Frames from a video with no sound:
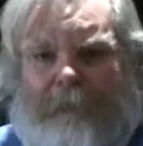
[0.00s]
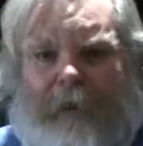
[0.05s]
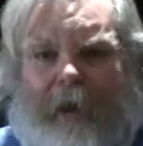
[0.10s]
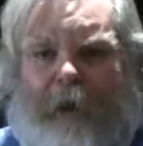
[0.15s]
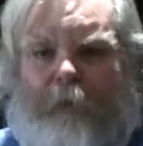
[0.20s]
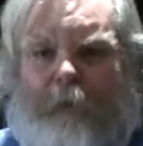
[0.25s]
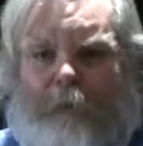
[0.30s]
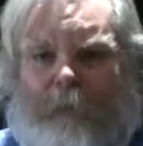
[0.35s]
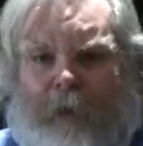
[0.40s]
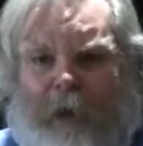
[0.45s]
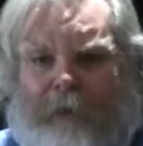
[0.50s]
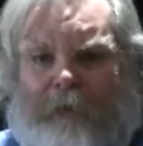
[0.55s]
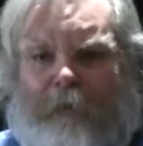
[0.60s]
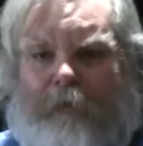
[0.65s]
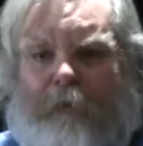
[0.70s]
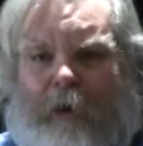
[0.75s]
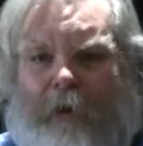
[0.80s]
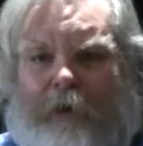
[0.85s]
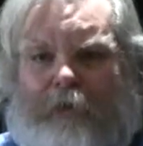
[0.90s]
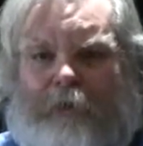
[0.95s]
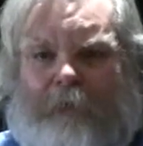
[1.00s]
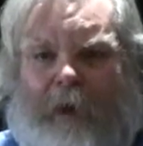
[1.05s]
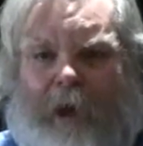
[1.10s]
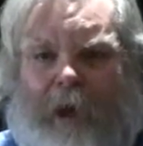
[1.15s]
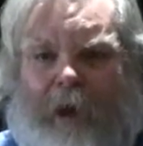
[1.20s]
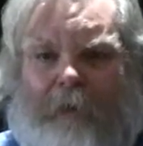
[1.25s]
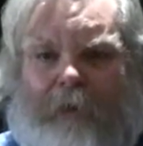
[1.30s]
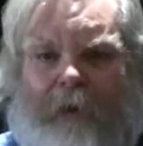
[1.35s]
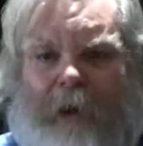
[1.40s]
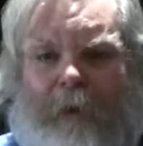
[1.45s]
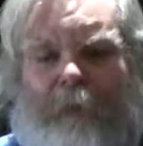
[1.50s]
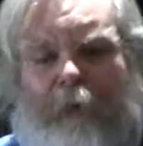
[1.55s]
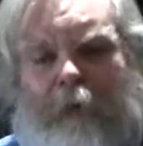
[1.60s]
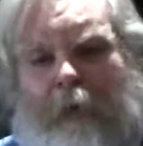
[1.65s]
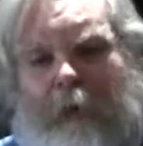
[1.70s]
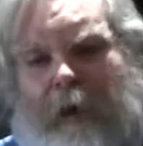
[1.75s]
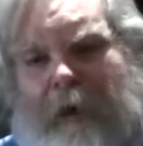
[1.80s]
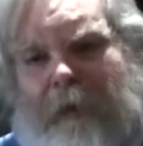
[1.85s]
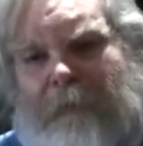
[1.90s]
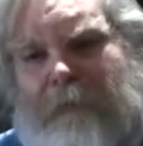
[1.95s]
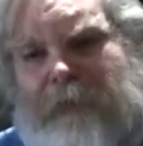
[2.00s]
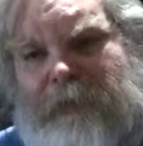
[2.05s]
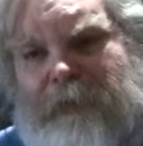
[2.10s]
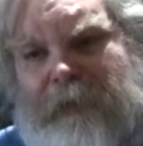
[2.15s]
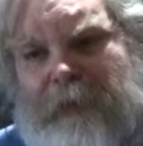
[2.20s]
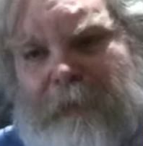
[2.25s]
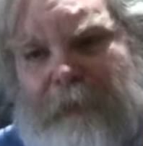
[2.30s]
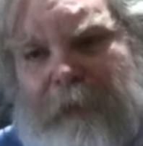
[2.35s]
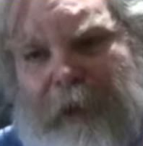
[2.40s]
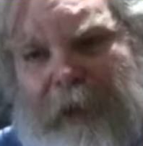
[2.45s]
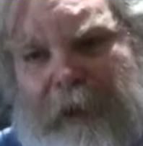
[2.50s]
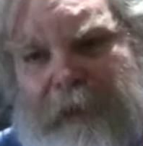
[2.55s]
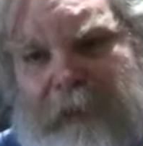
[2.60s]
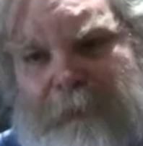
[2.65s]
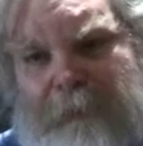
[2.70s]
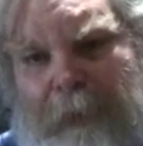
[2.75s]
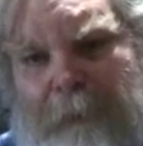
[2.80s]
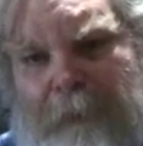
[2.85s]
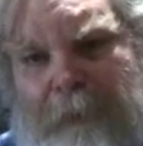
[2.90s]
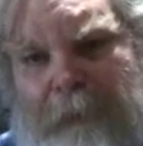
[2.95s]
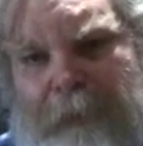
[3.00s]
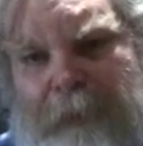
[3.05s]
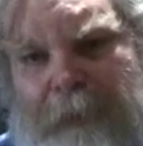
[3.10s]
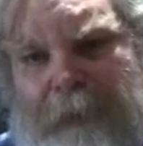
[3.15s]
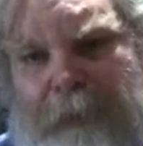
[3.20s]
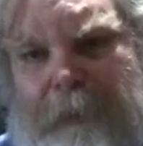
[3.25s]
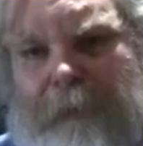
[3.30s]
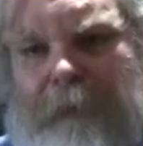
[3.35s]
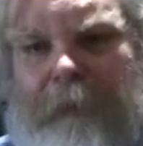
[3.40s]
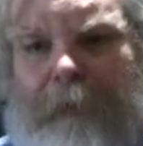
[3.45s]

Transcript: I would want to go on trial and then I would call every single AIDS member the,